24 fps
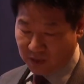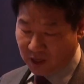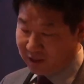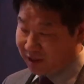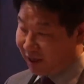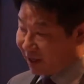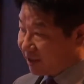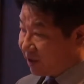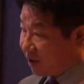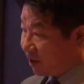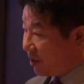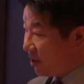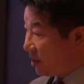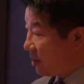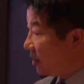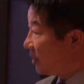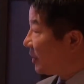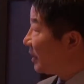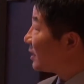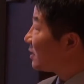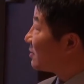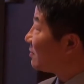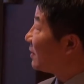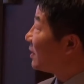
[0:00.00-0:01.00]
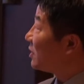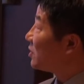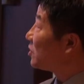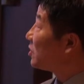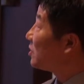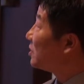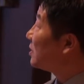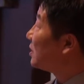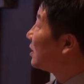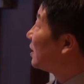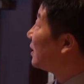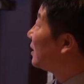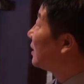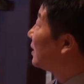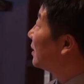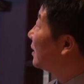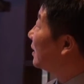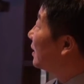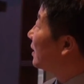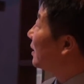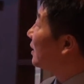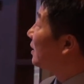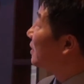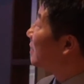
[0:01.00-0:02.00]
Dr. Young has mentioned,
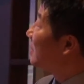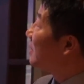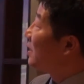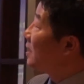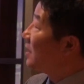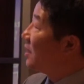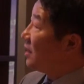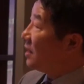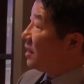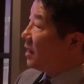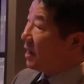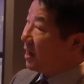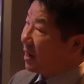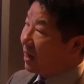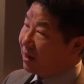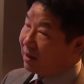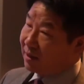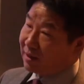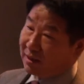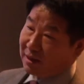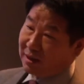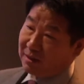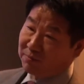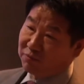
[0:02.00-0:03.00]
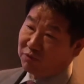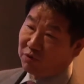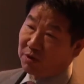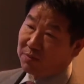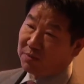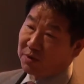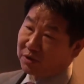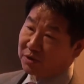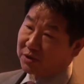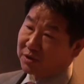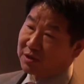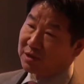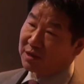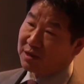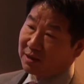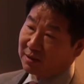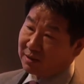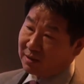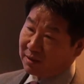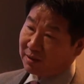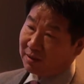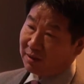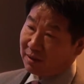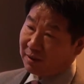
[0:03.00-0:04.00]
it promotes the
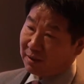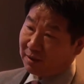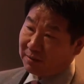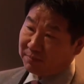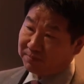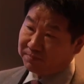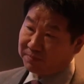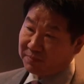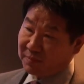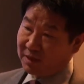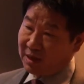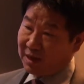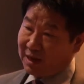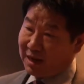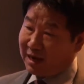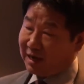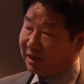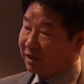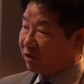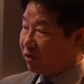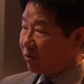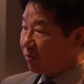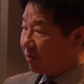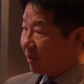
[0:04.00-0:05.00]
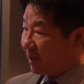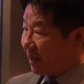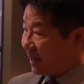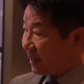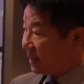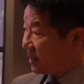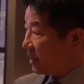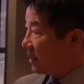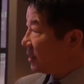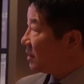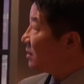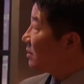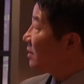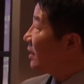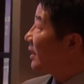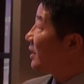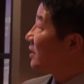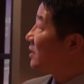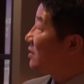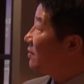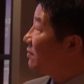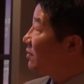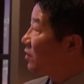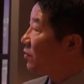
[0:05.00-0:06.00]
osteoblastic
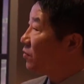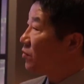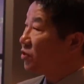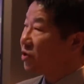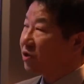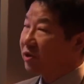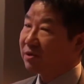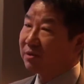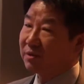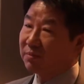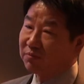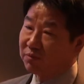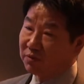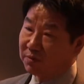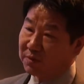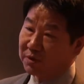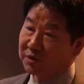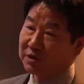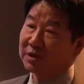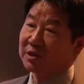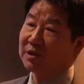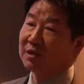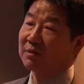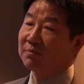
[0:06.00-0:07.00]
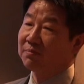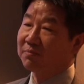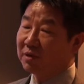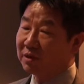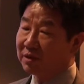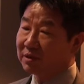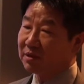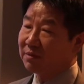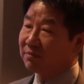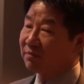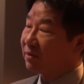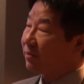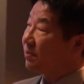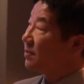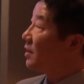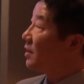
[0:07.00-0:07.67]
activity, which is promotes the building of the